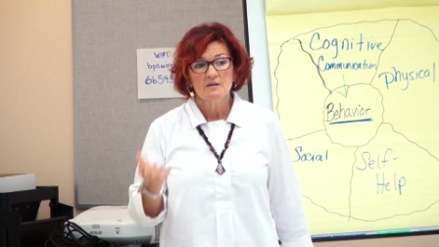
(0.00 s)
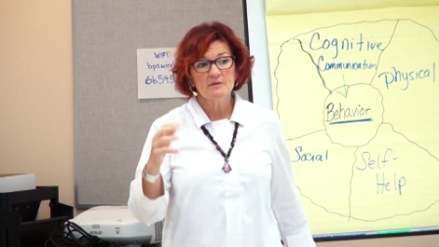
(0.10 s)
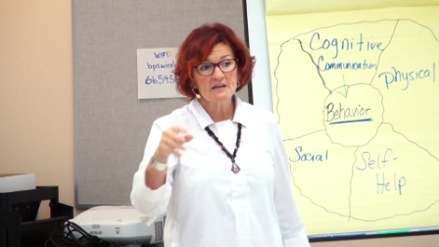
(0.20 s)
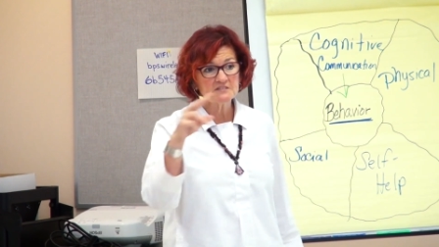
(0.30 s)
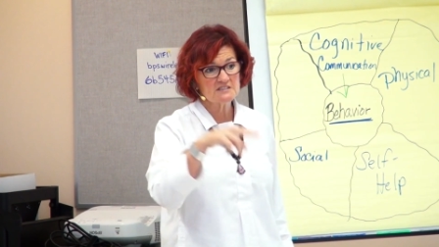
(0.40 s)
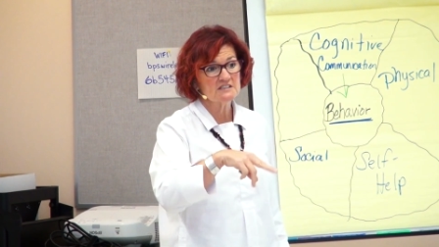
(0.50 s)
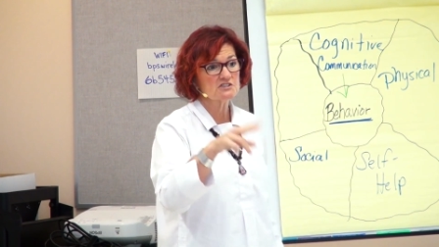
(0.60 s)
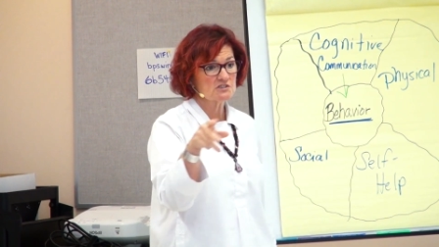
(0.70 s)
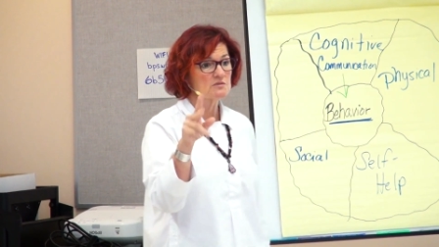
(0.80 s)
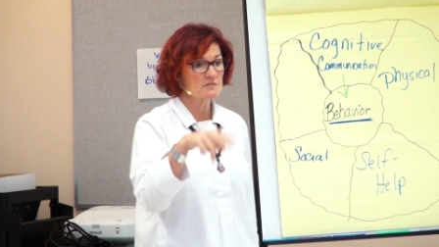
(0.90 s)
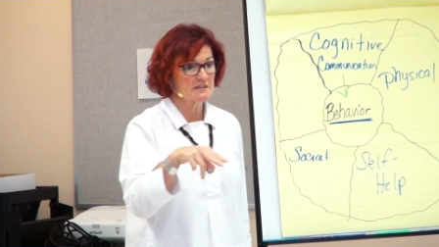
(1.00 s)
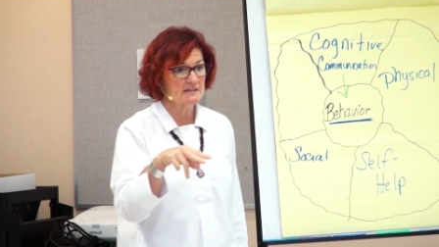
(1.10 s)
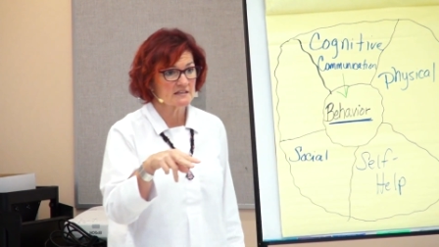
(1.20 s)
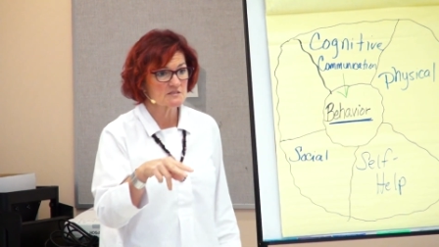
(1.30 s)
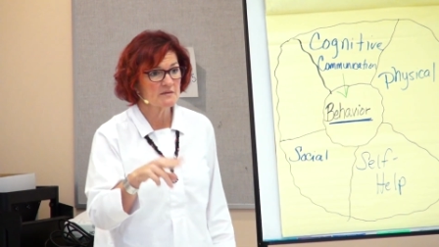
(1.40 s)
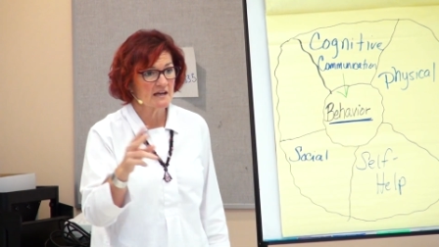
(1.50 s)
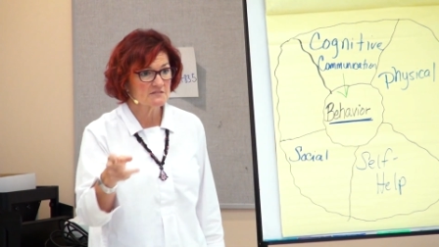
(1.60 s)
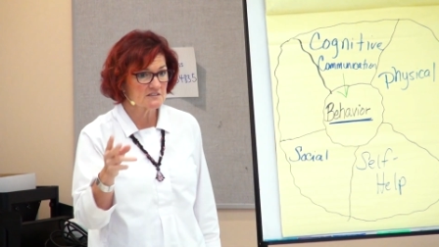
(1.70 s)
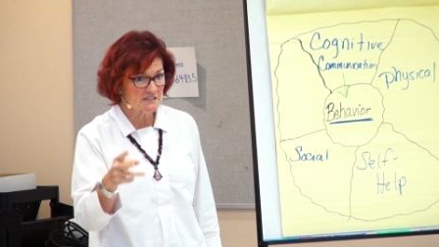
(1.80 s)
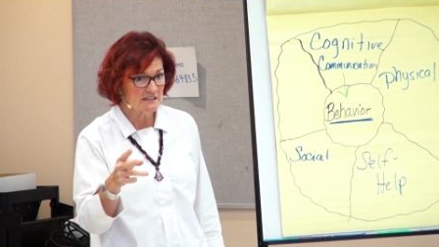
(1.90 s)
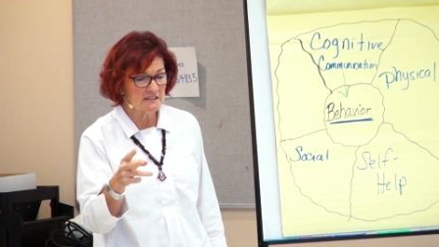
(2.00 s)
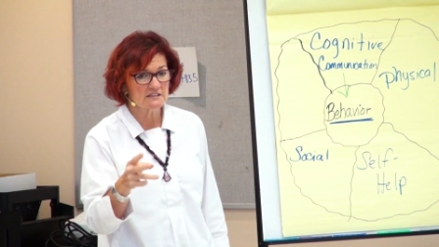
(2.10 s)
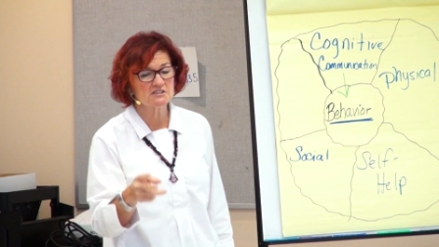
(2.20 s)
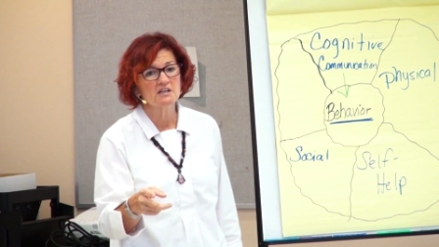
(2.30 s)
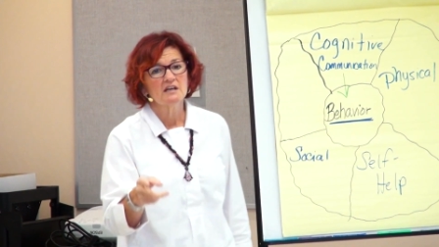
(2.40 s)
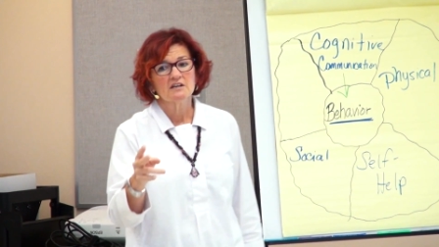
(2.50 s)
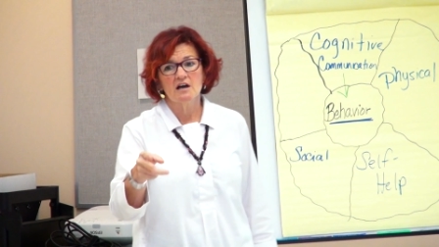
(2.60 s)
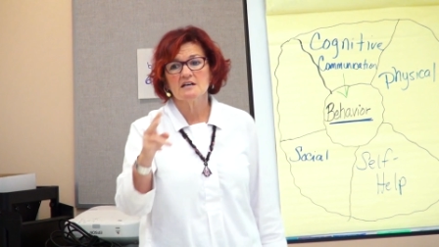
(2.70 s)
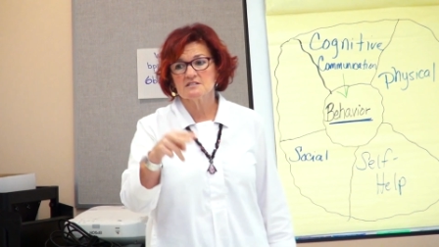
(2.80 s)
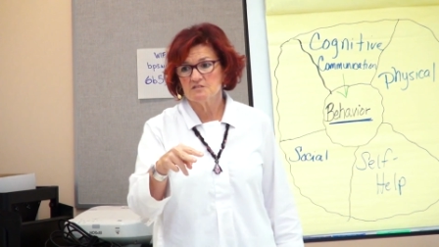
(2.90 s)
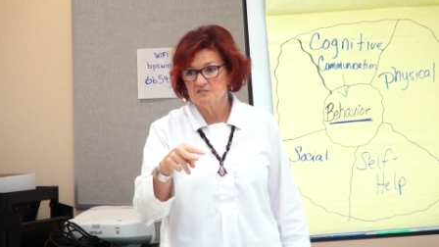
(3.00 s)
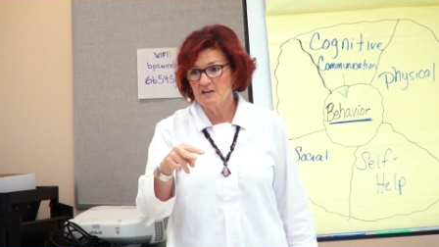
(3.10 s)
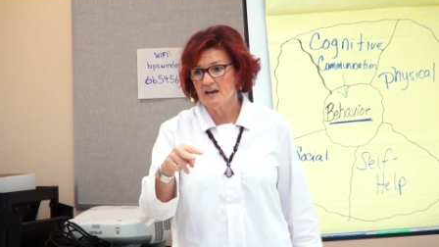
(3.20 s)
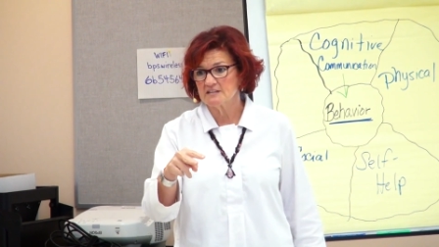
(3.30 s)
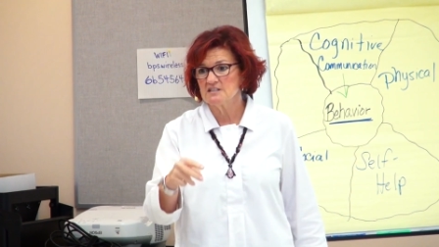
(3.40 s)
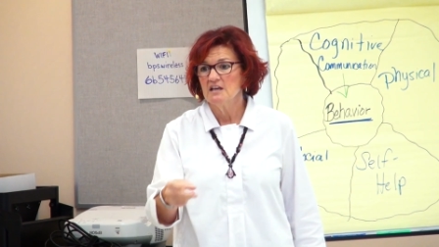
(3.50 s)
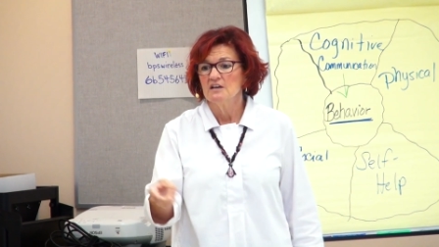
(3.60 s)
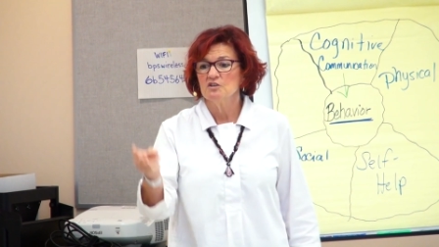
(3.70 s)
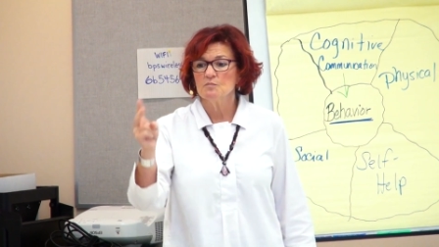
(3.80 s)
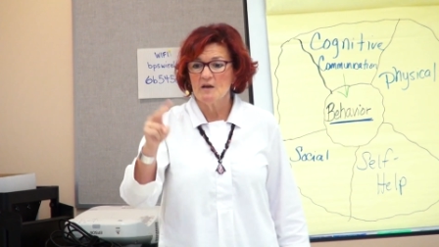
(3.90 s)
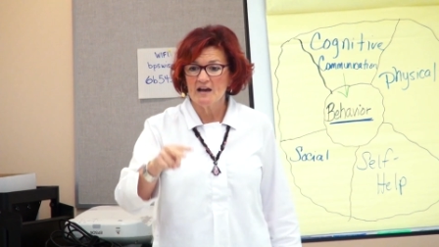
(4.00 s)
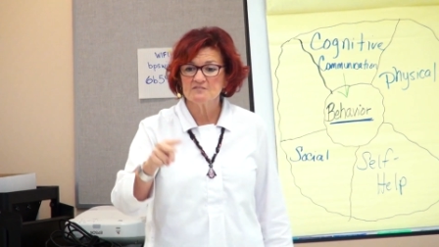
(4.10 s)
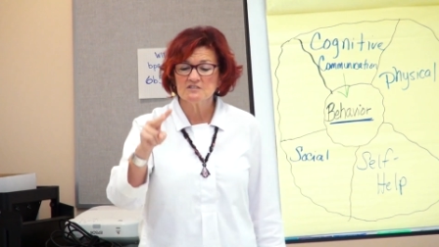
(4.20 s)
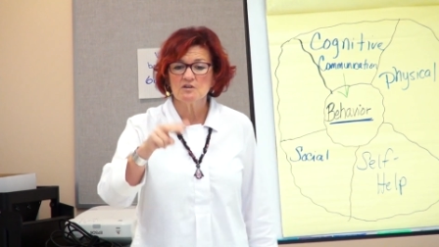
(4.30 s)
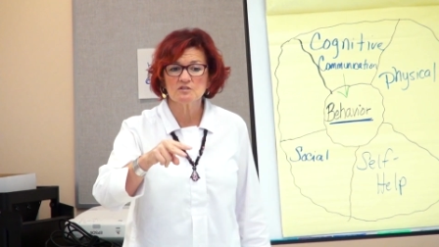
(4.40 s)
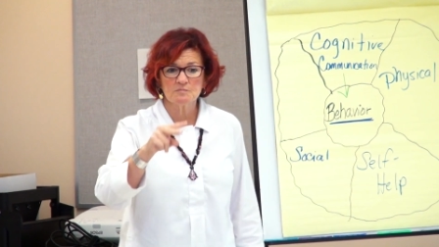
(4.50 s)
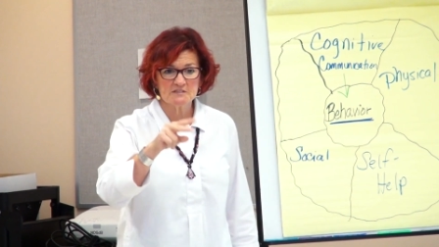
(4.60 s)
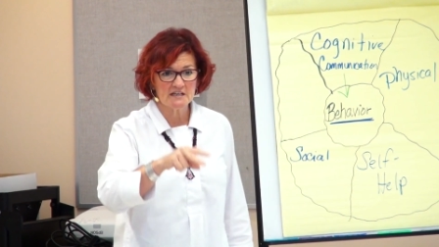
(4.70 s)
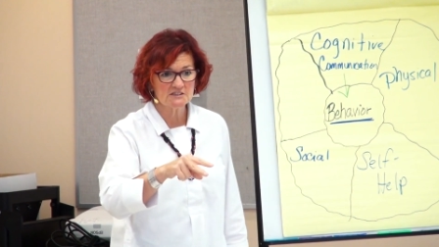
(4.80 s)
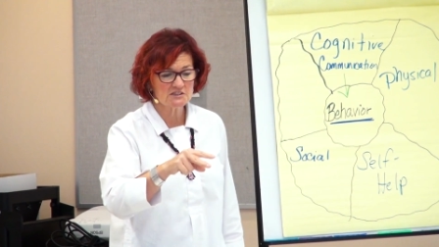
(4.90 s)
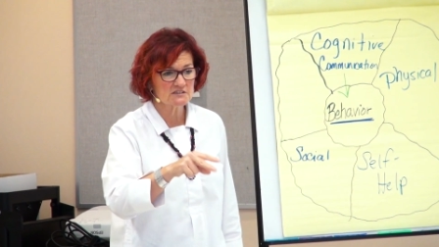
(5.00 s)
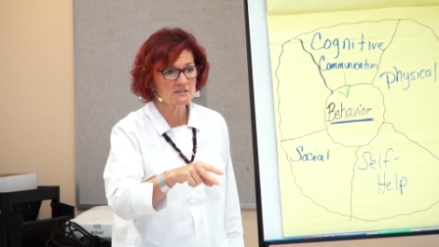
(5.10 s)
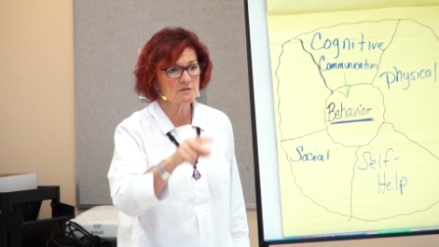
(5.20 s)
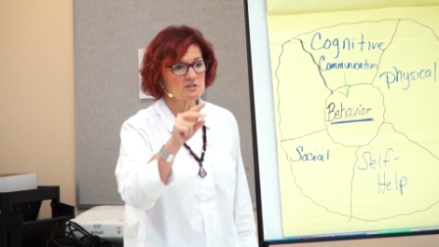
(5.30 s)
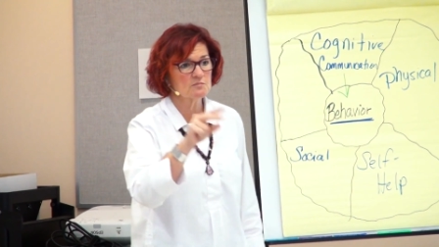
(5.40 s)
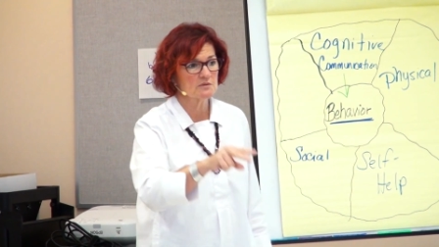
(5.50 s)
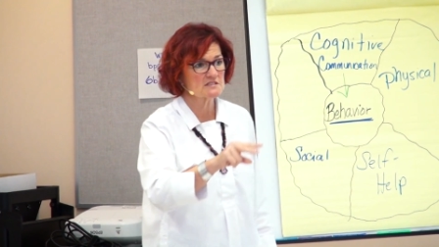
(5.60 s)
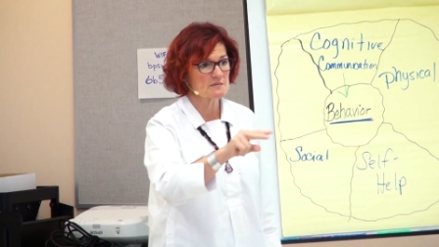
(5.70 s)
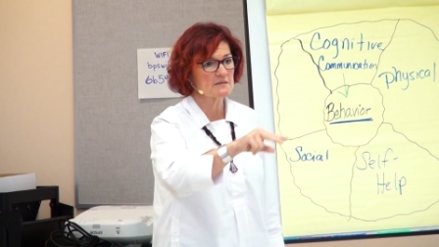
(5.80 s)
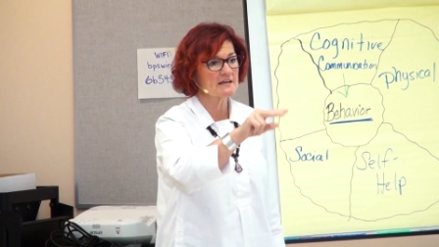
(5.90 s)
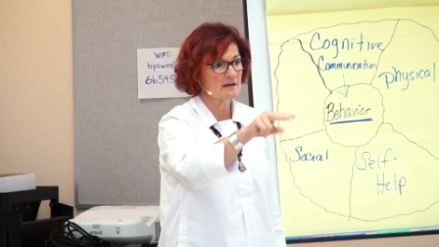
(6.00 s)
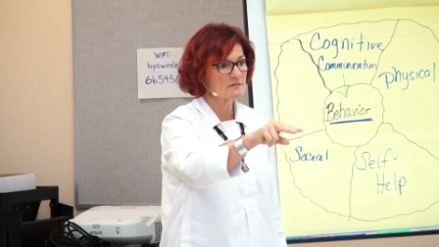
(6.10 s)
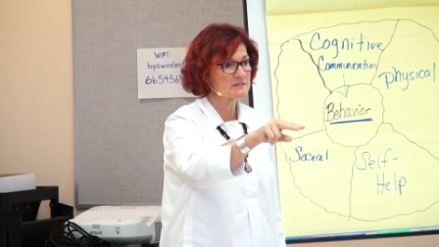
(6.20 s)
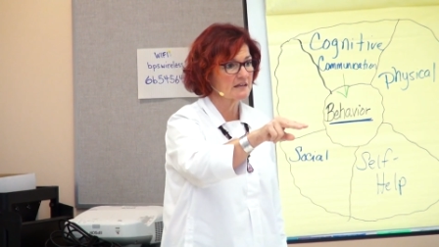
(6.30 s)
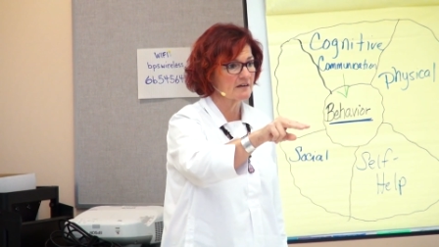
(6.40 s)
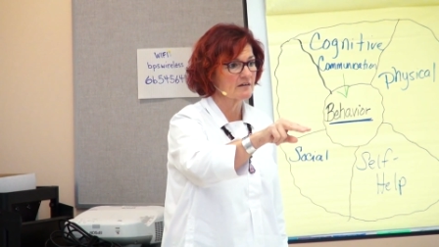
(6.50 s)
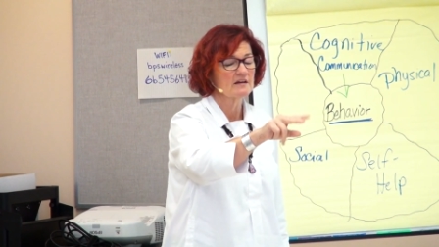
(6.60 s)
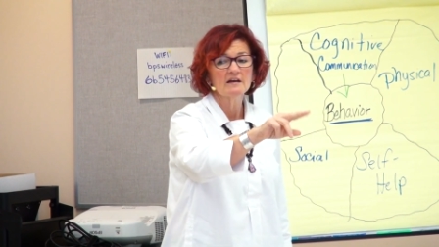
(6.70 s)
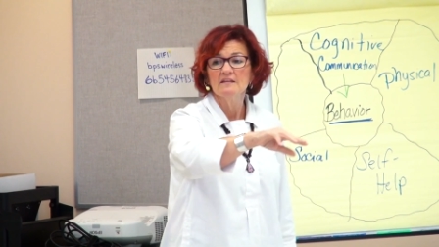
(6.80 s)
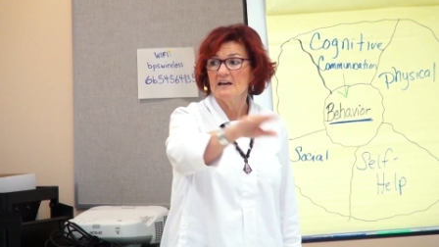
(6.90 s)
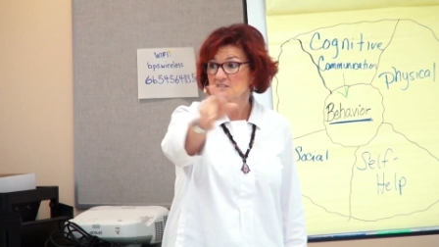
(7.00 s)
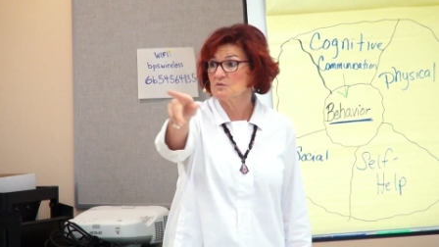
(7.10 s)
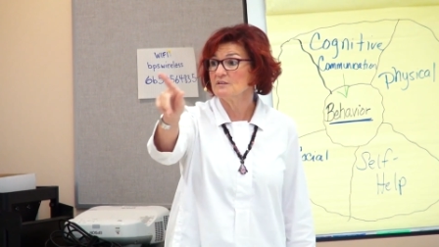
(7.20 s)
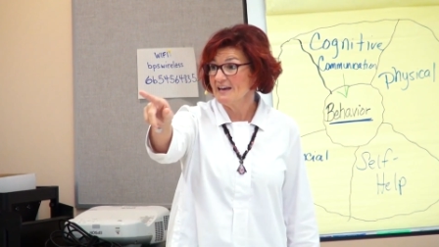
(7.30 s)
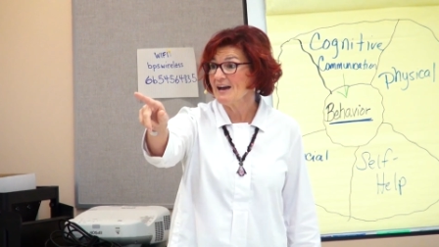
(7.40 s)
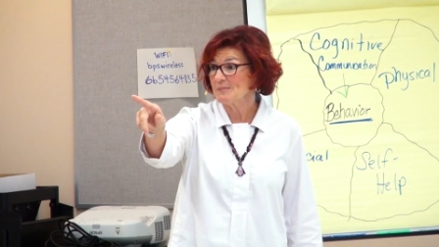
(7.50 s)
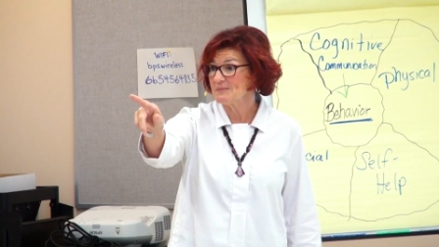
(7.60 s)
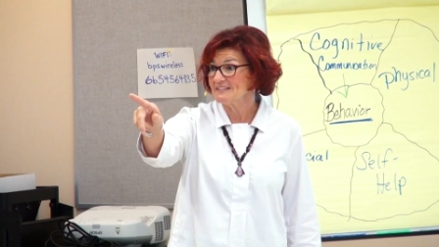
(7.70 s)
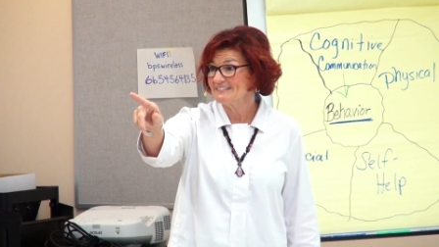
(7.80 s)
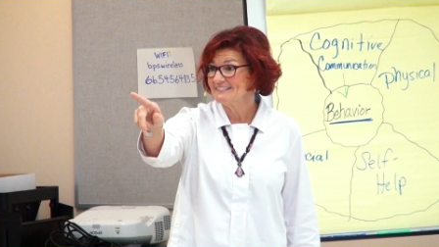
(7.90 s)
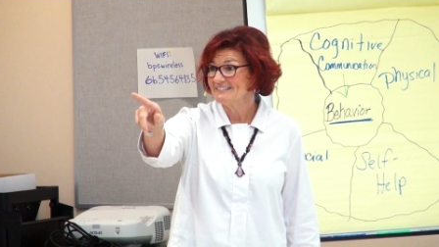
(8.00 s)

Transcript: We have to teach two things. We have to teach cause and effect. You have to know that potentially when you put something out there, that's going to happen.